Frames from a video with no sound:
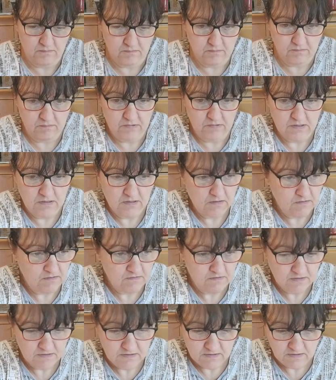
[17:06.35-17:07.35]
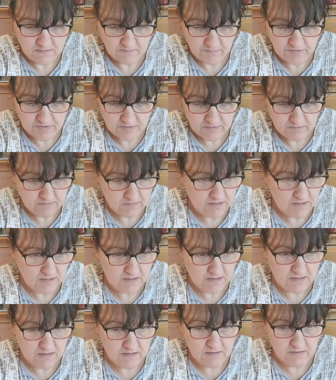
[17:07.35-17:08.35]
But it looks like it'll be
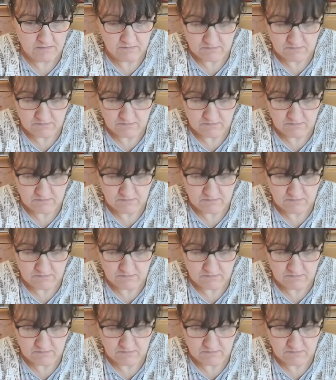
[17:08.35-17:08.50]
okay. Oh